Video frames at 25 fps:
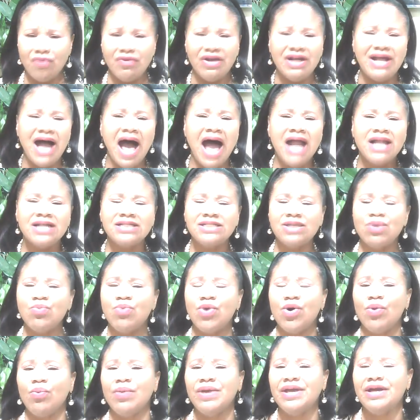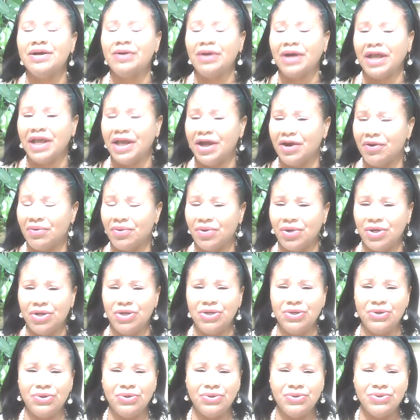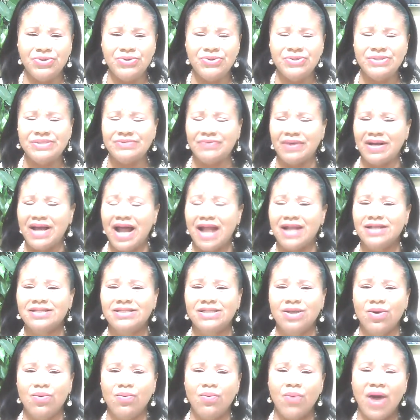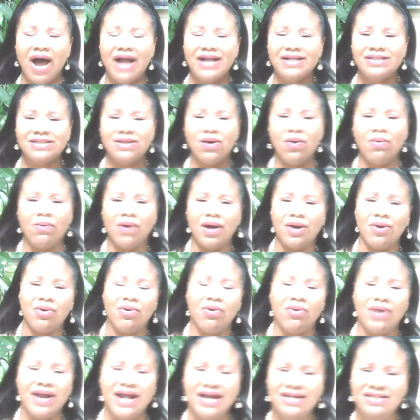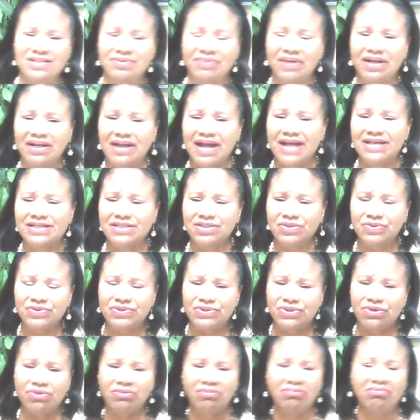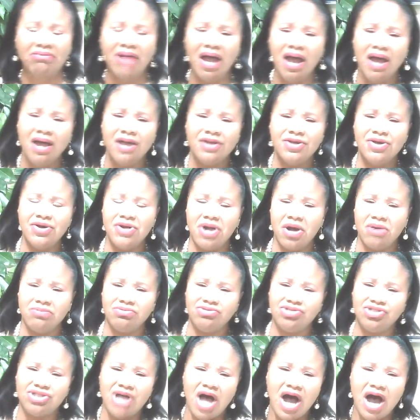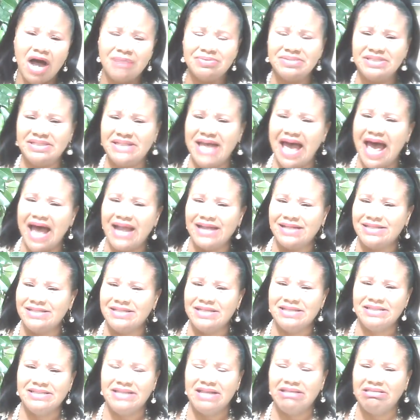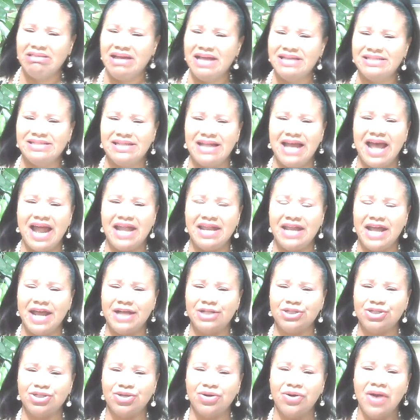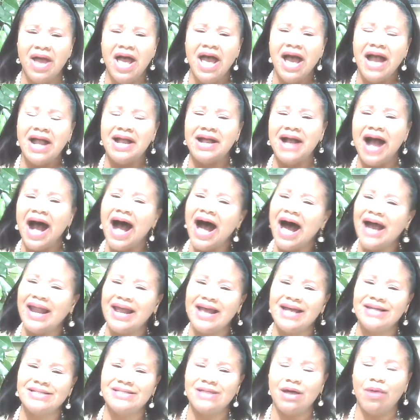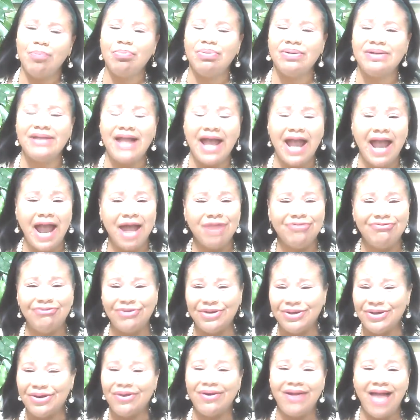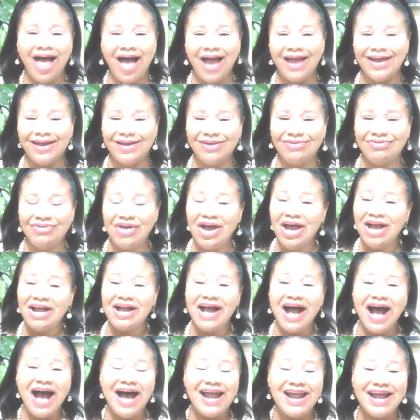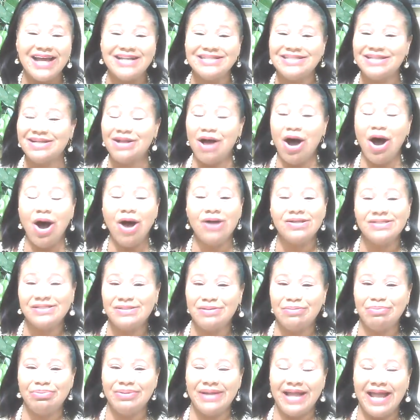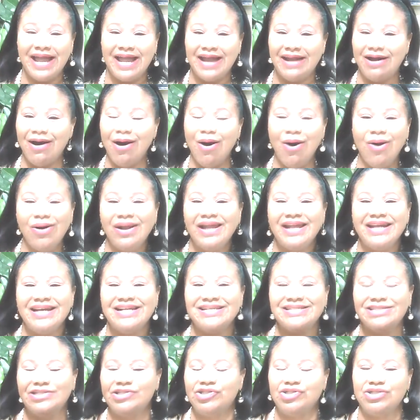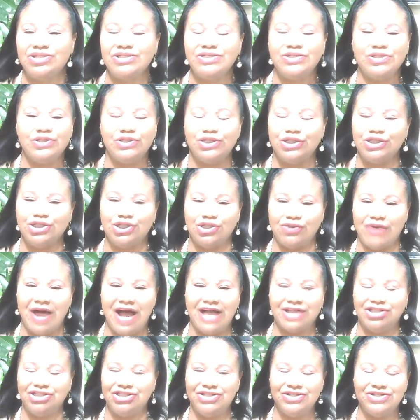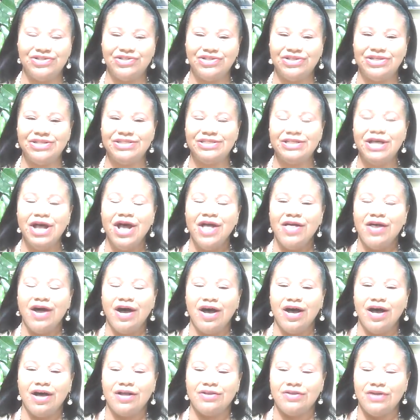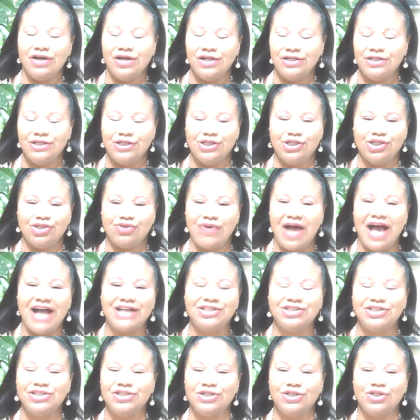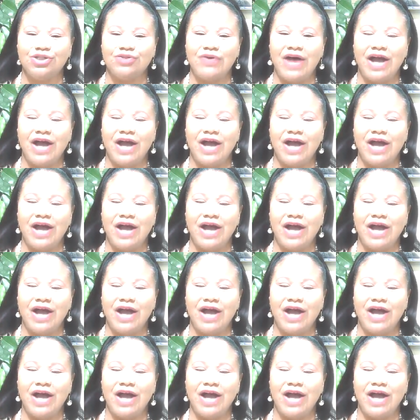regardless of what we are hearing on the news, regardless of what is going on as it relates to certain, you know, job statuses and things of that nature, God has a plan for your life. God has an awesome plan. All of this is just a distraction. It's just a, a, a distraction to